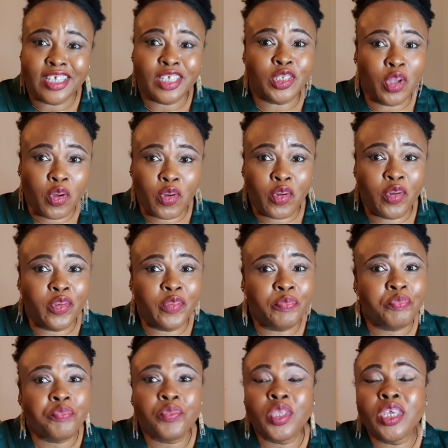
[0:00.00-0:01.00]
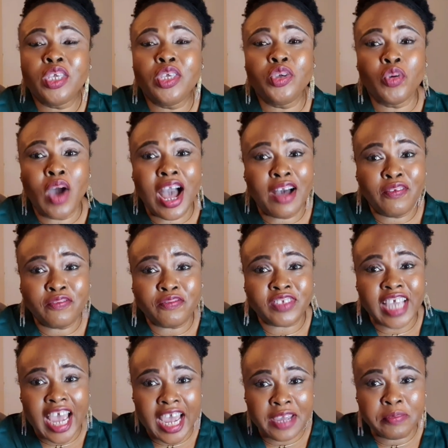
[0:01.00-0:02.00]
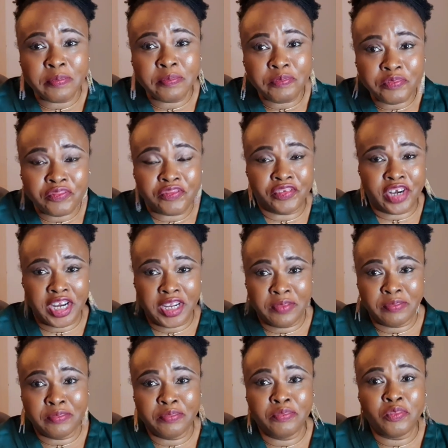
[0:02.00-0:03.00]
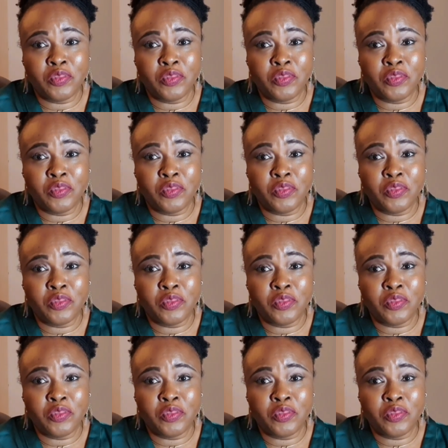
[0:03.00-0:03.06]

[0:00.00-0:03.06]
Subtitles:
So you have time frame